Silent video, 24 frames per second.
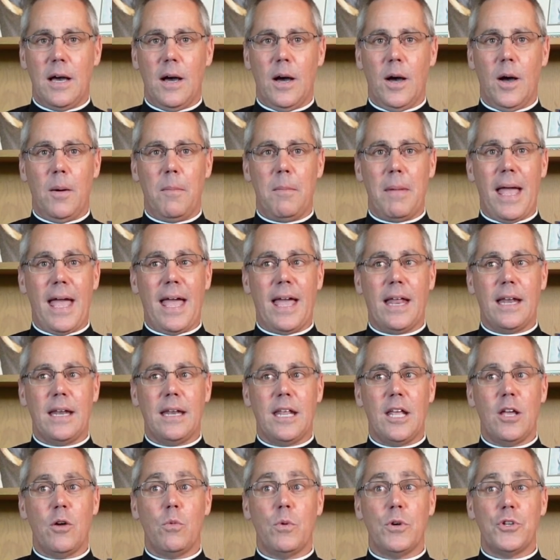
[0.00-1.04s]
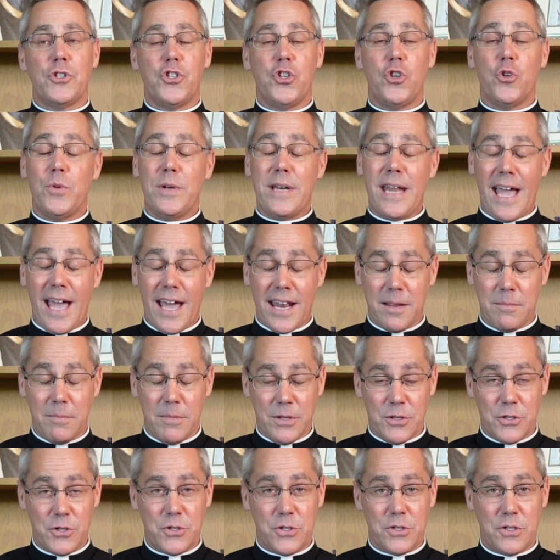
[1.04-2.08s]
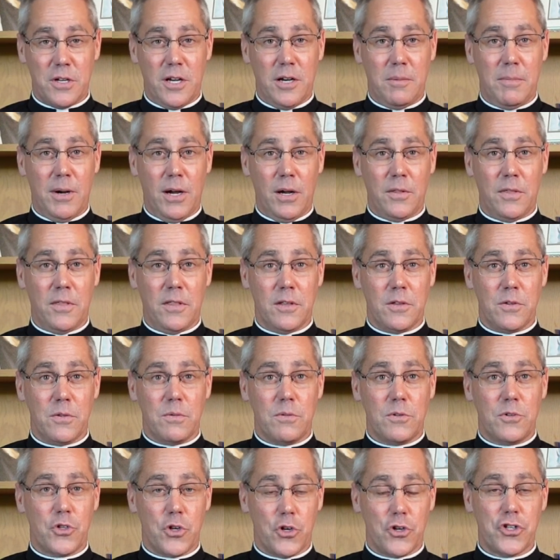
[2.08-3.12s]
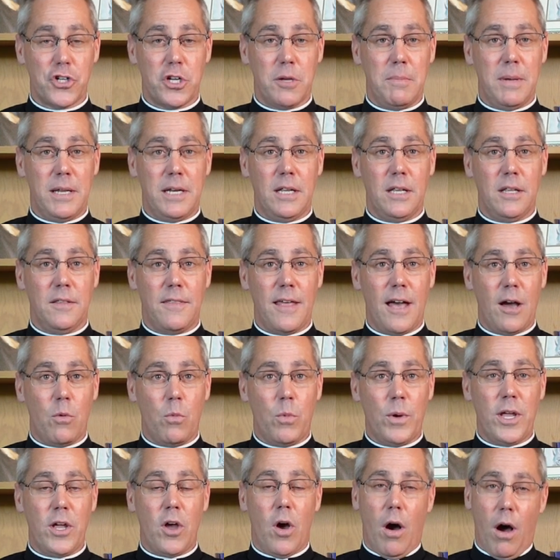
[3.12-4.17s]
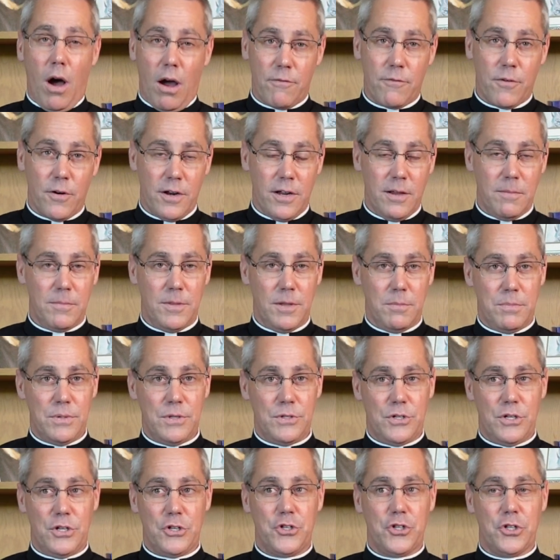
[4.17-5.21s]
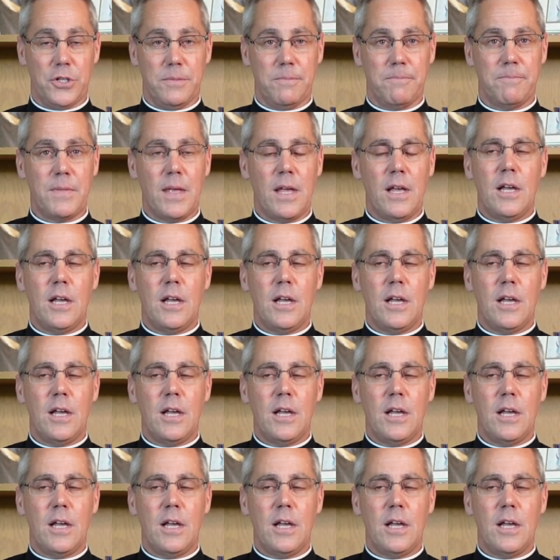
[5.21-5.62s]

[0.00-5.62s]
and it was unanimous among the search committee that we offer him the position.